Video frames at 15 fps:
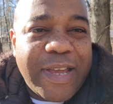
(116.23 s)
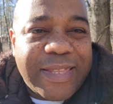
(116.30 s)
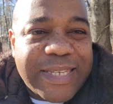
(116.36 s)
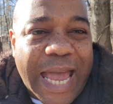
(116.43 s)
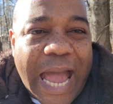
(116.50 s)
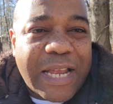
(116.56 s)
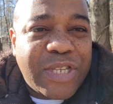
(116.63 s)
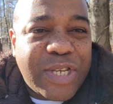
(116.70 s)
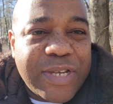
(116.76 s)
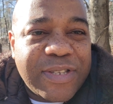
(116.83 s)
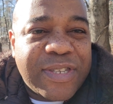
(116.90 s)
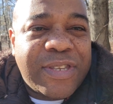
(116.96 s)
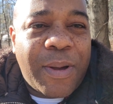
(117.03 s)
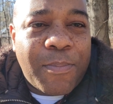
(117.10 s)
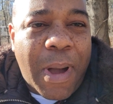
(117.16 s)

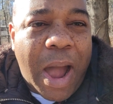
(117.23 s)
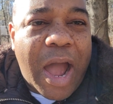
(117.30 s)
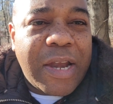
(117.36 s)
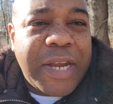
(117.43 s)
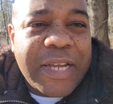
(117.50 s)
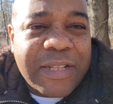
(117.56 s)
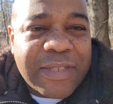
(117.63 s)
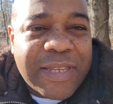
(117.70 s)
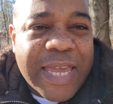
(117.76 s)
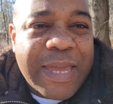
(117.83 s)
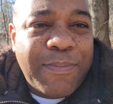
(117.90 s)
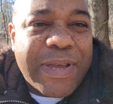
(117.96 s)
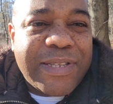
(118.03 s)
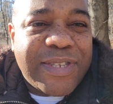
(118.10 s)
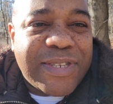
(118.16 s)
attaches demonic
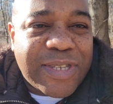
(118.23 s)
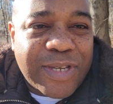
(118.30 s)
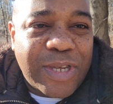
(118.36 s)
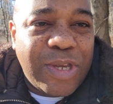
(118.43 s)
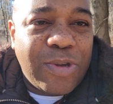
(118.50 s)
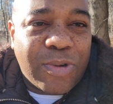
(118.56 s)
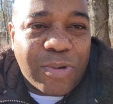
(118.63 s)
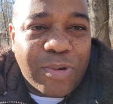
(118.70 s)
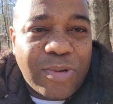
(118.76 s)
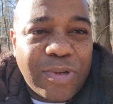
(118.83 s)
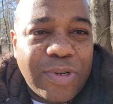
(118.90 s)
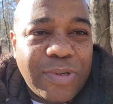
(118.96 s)
demons to you.